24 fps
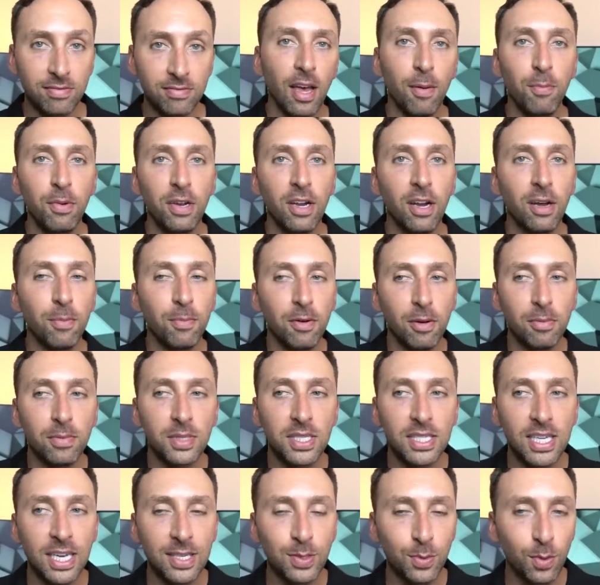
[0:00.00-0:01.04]
I've become
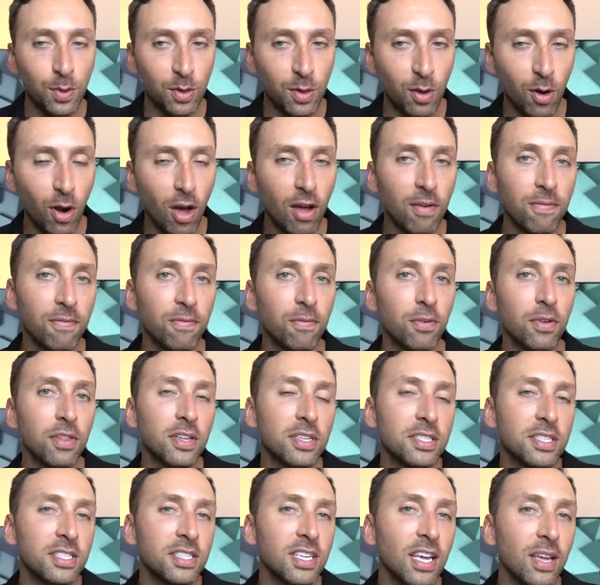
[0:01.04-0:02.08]
obsessed with golf for the
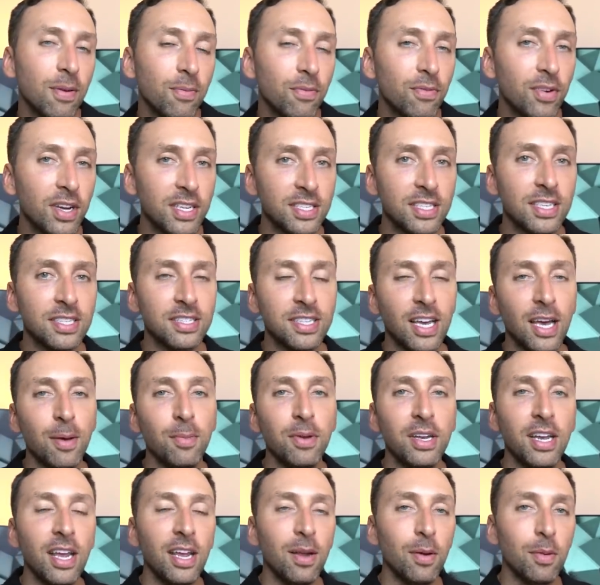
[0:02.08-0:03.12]
same reasons I
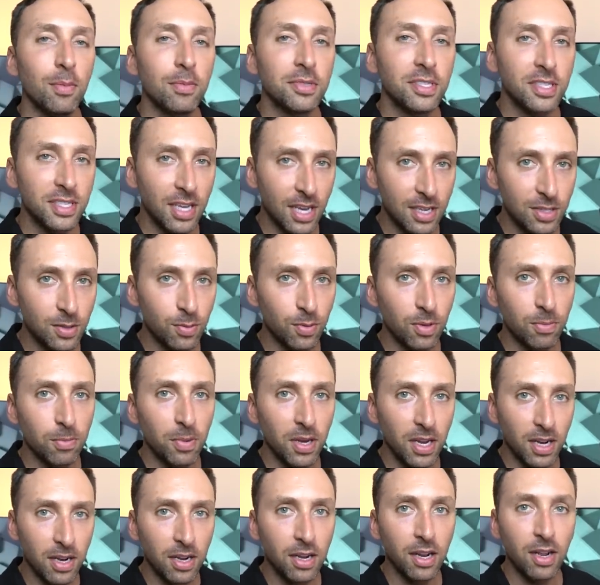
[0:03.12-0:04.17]
became obsessed with
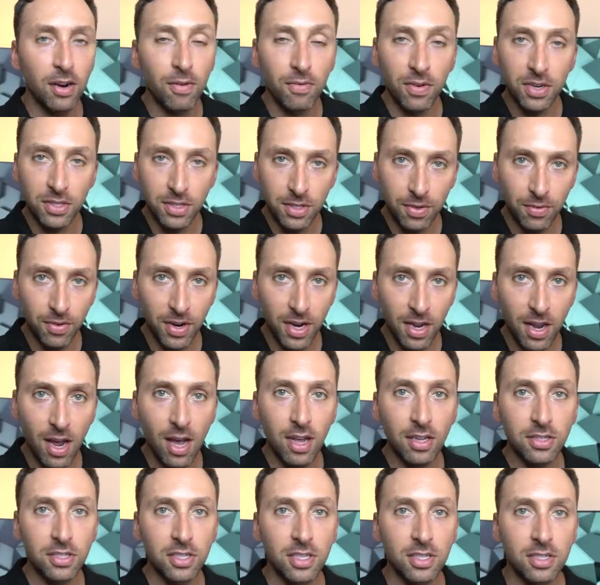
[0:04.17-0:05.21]
being an interventional
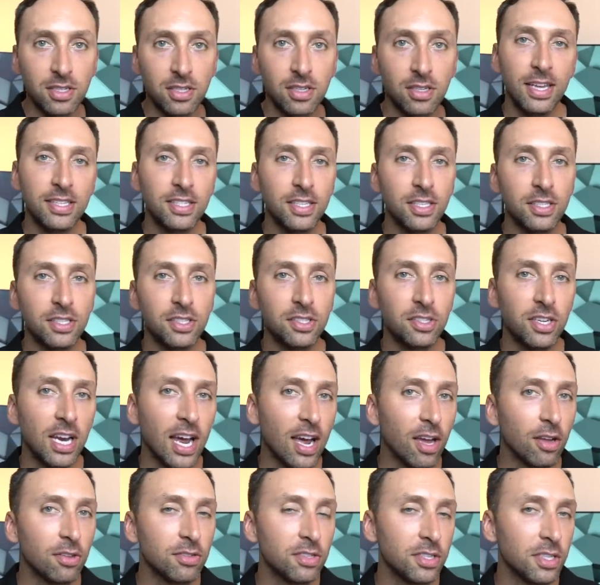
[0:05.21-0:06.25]
radiologist. It's a
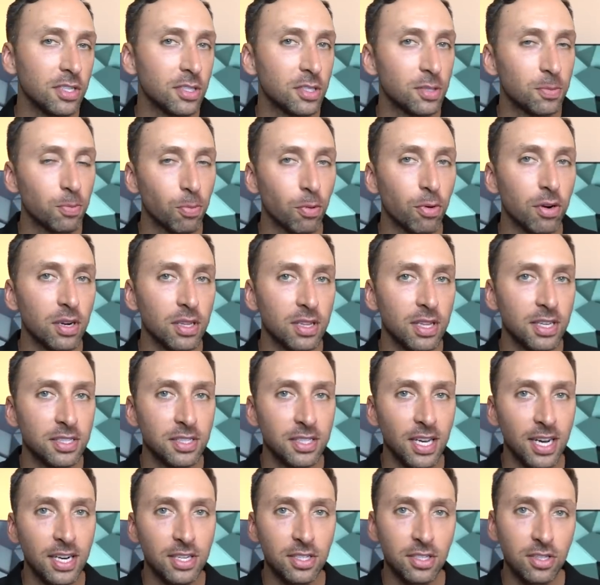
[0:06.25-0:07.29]
challenging sport that
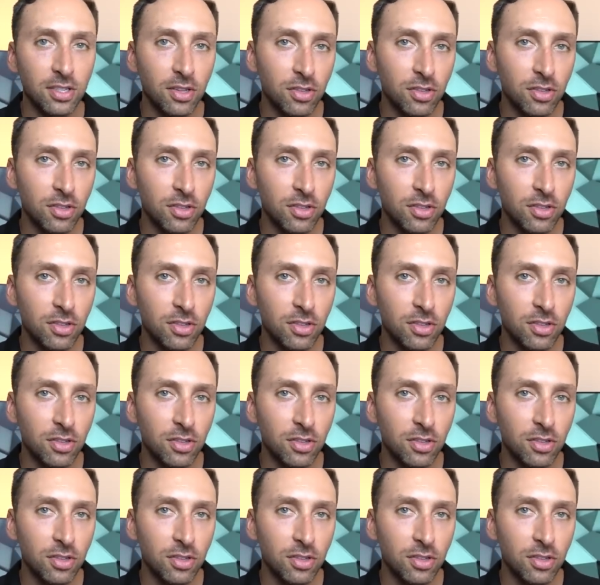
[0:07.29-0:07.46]
takes